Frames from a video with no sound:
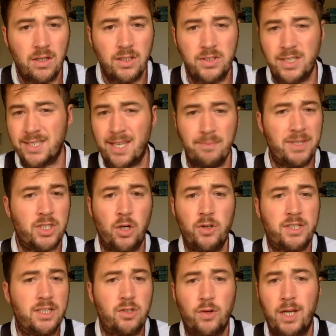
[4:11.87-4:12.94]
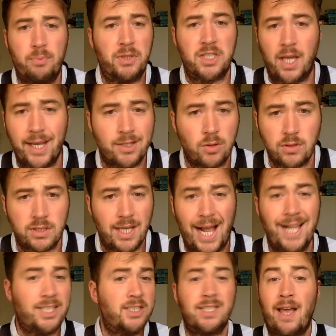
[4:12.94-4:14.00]
just give me thirty three potatoes,
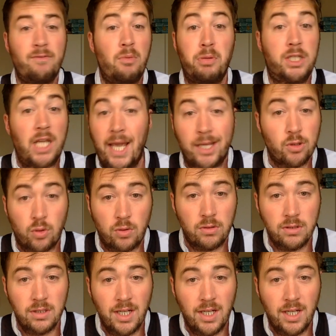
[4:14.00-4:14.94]
I'll just have a potato.